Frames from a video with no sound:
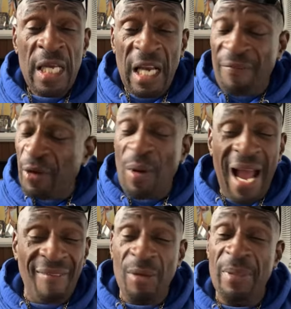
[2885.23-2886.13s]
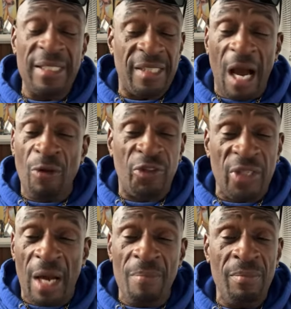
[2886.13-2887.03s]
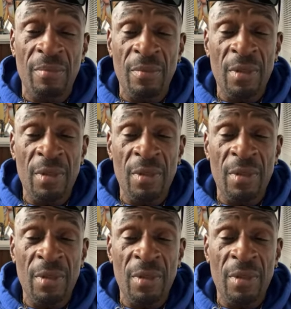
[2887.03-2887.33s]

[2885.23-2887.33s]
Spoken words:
If you haven't been taught something